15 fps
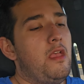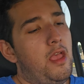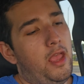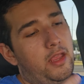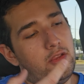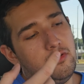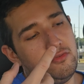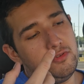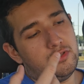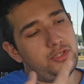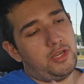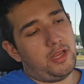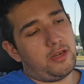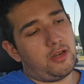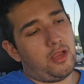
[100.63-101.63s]
and you'll
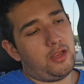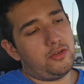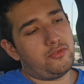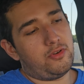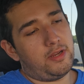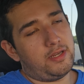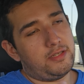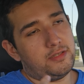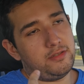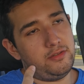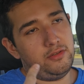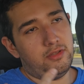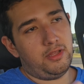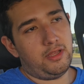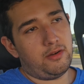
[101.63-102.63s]
inject contracts.
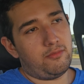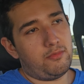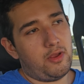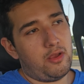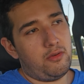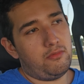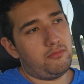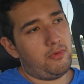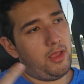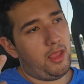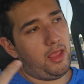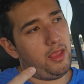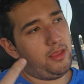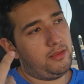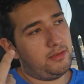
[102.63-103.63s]
You let them know,
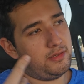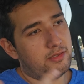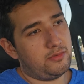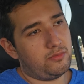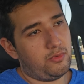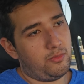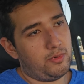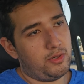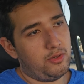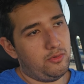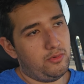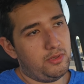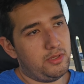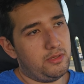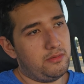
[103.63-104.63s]
hey, this is what we're
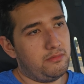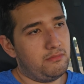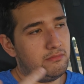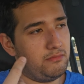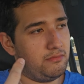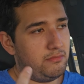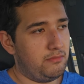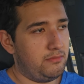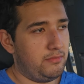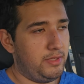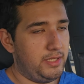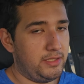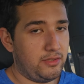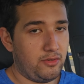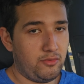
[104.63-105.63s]
doing.
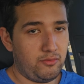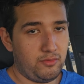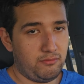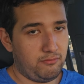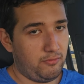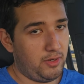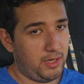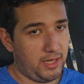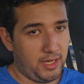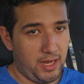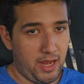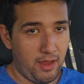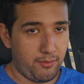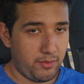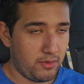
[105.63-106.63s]
These are what can
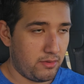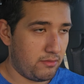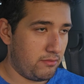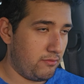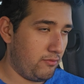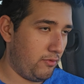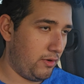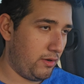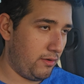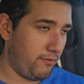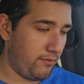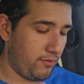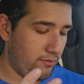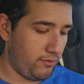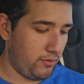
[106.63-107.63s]
happen,
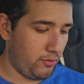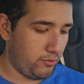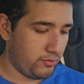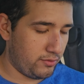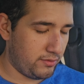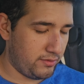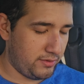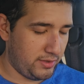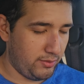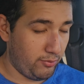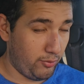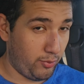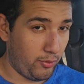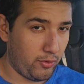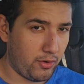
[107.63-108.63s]
whatever, little
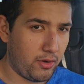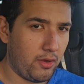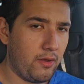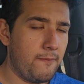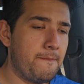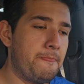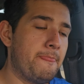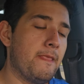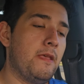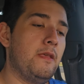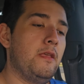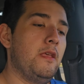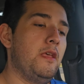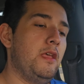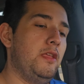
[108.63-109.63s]
simple protocol.
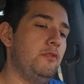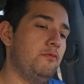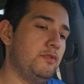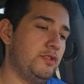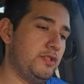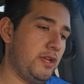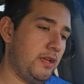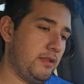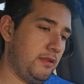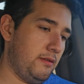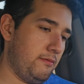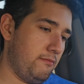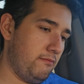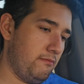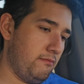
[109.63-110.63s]
You inject
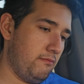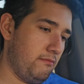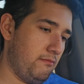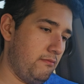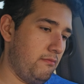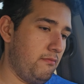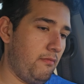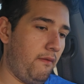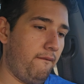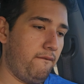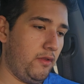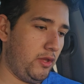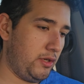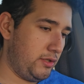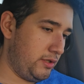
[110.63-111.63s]
it,
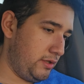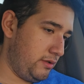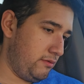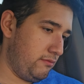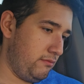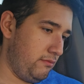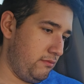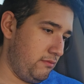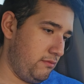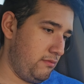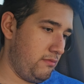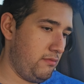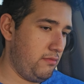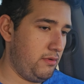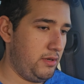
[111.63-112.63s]
flush it,
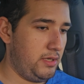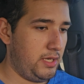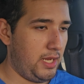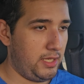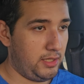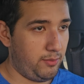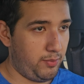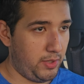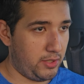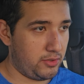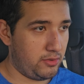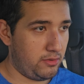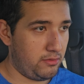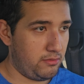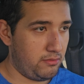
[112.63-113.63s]
take the
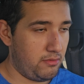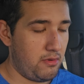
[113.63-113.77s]
picture,